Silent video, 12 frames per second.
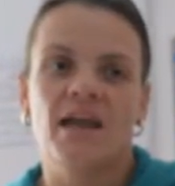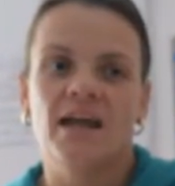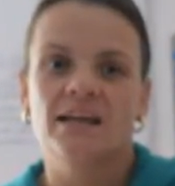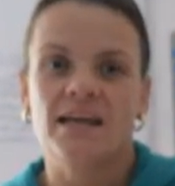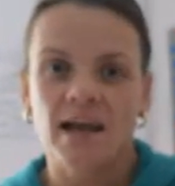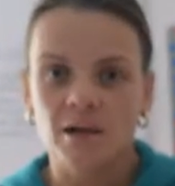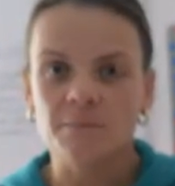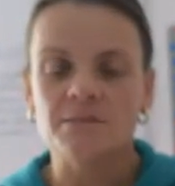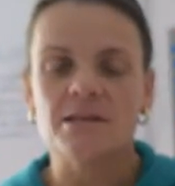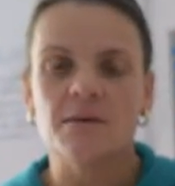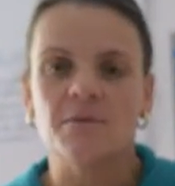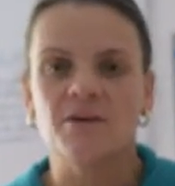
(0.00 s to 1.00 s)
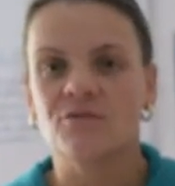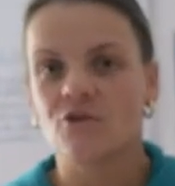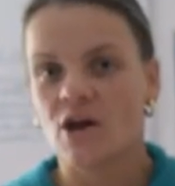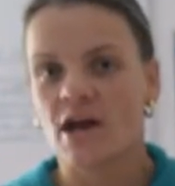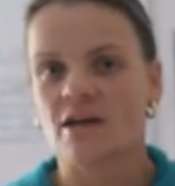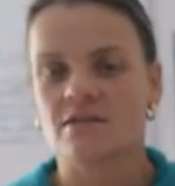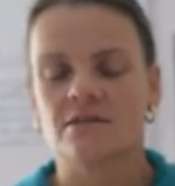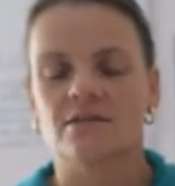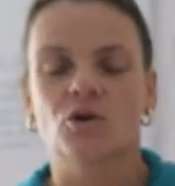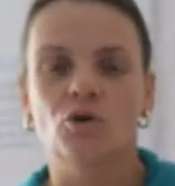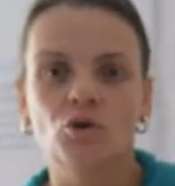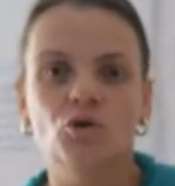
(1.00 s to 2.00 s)
It helps them if you ask the
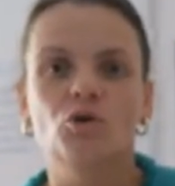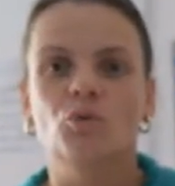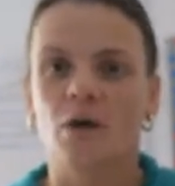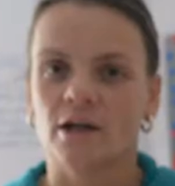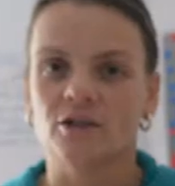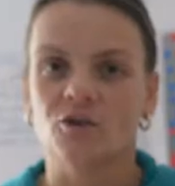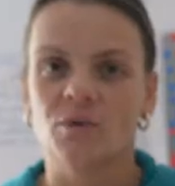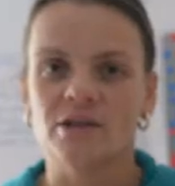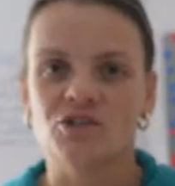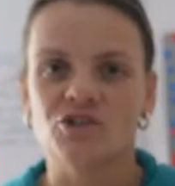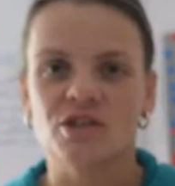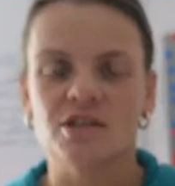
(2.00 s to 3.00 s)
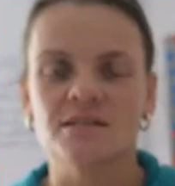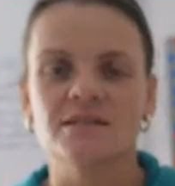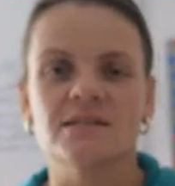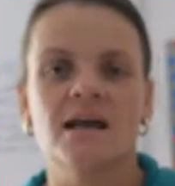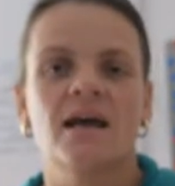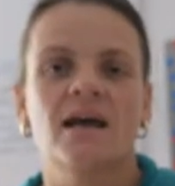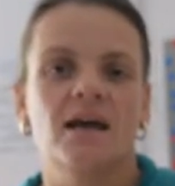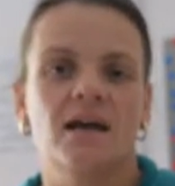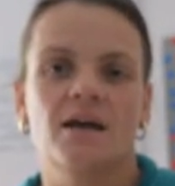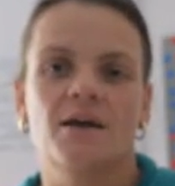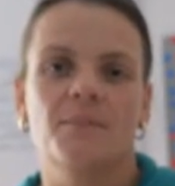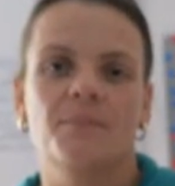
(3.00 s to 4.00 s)
who, what questions
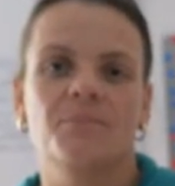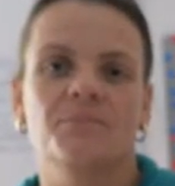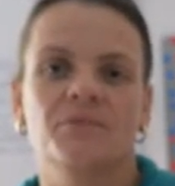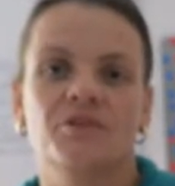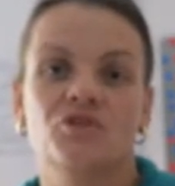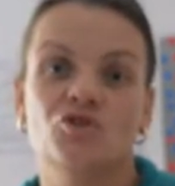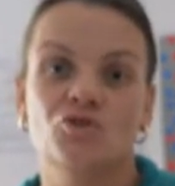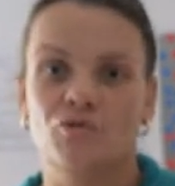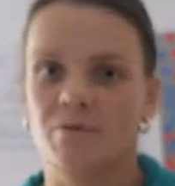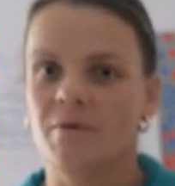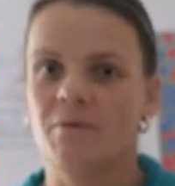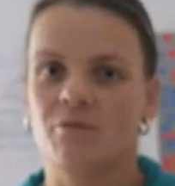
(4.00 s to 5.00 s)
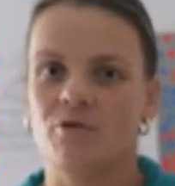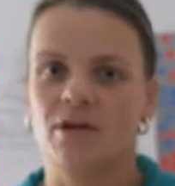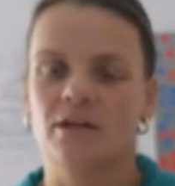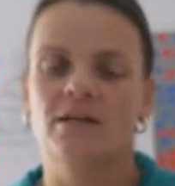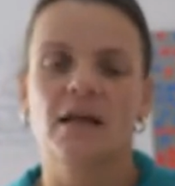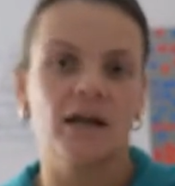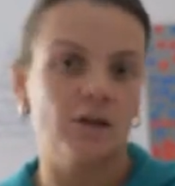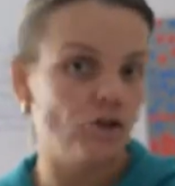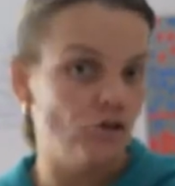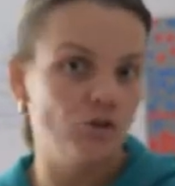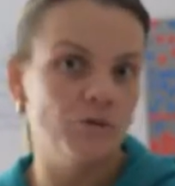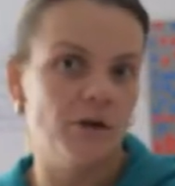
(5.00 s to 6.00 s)
to remember it and
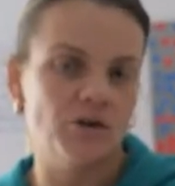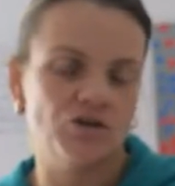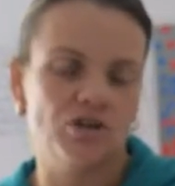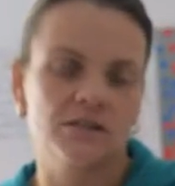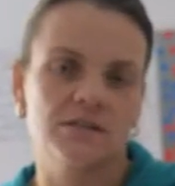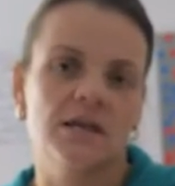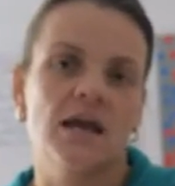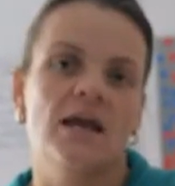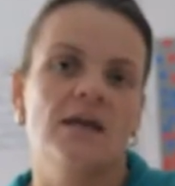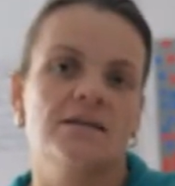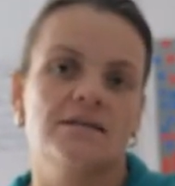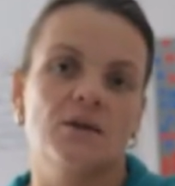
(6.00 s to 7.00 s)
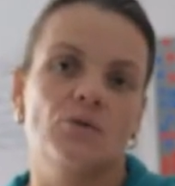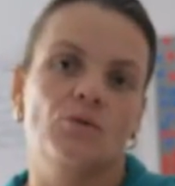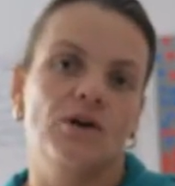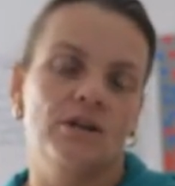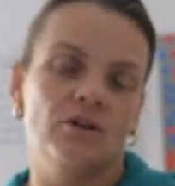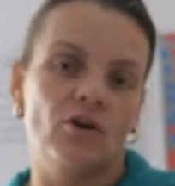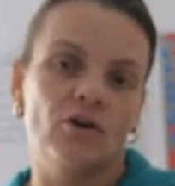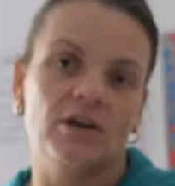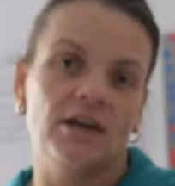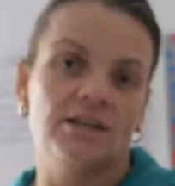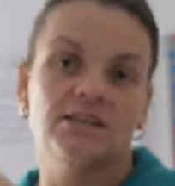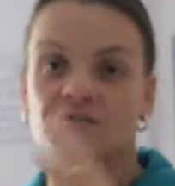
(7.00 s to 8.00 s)
do the motions. So it
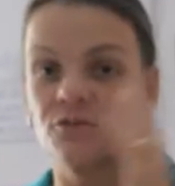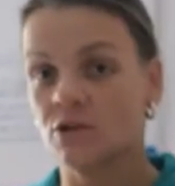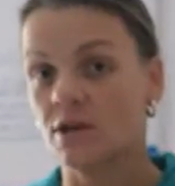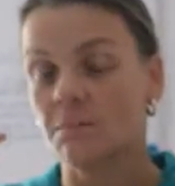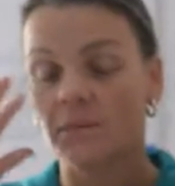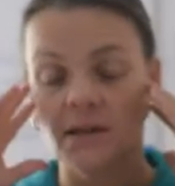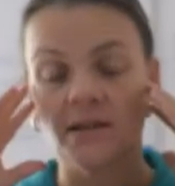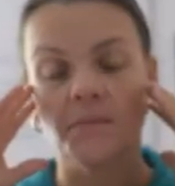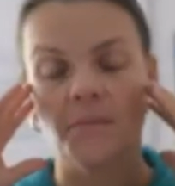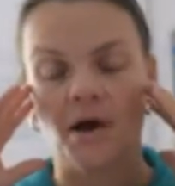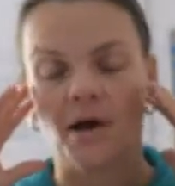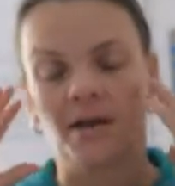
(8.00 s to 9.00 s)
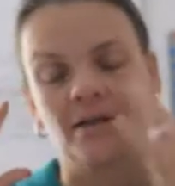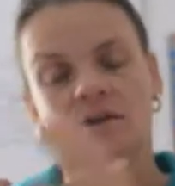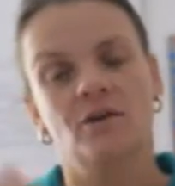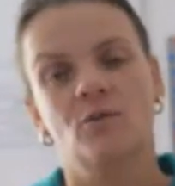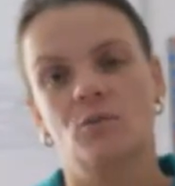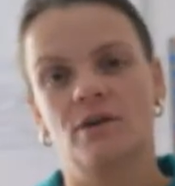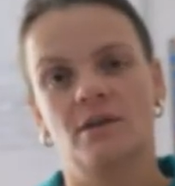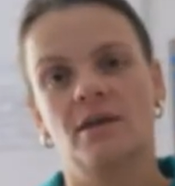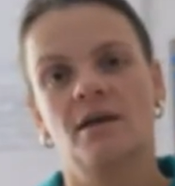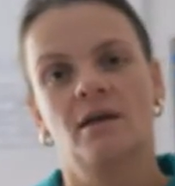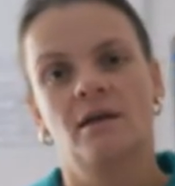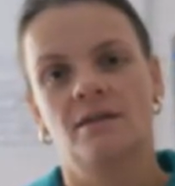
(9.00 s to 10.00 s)
correlates for them in their mind with
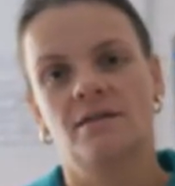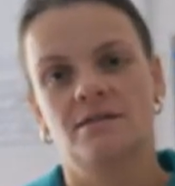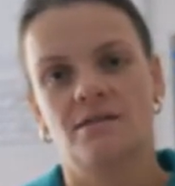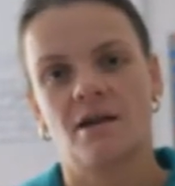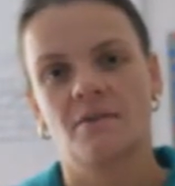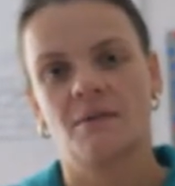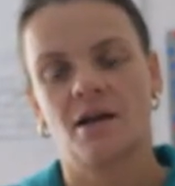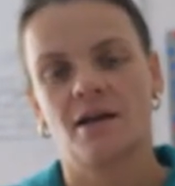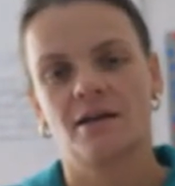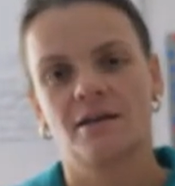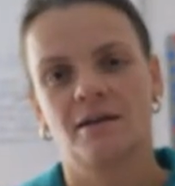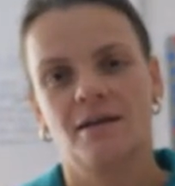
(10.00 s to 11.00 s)
the timeline.